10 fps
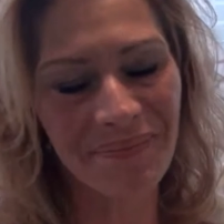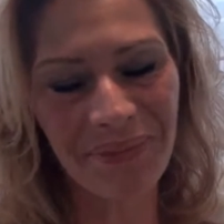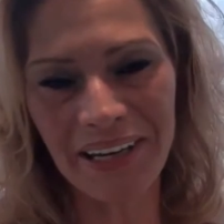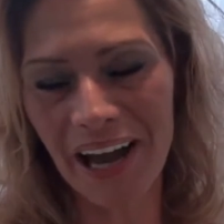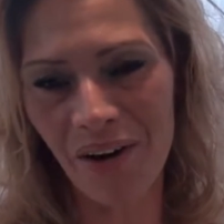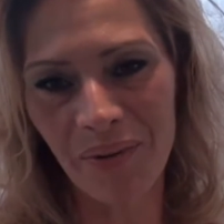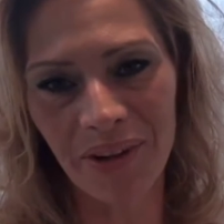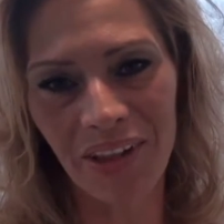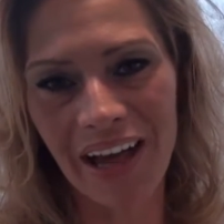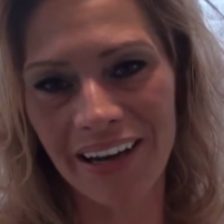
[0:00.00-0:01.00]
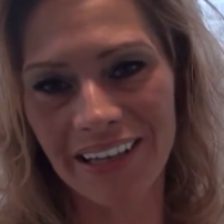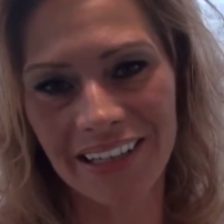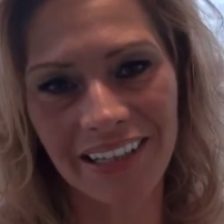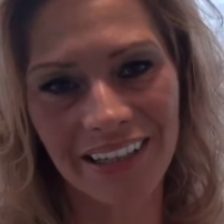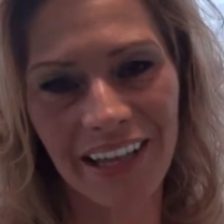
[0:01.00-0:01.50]
But now I'm glad I
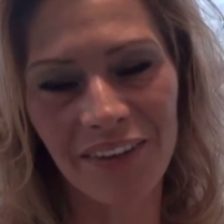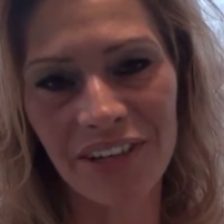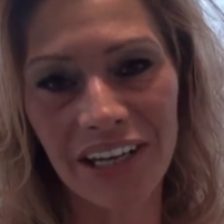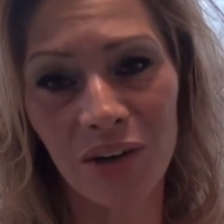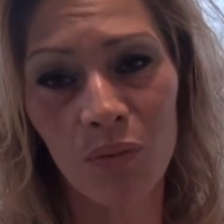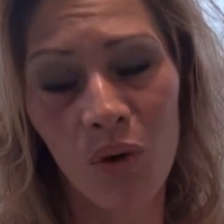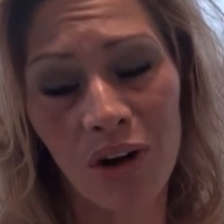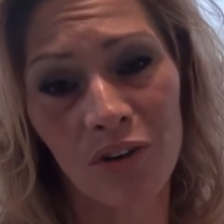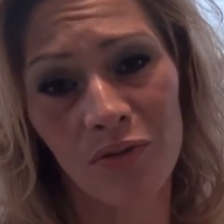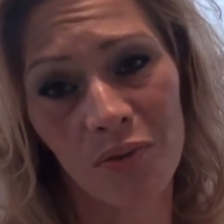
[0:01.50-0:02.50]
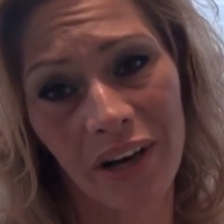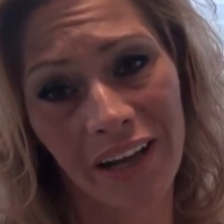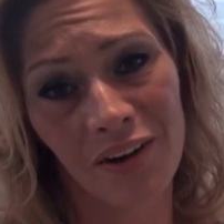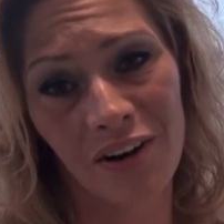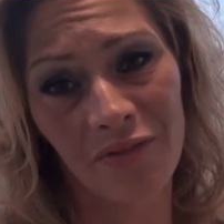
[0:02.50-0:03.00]
did. They have taken wonderful
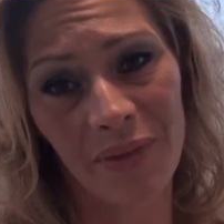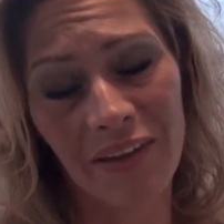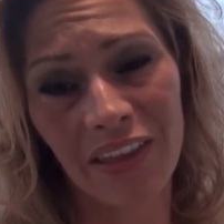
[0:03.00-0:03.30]
care of me.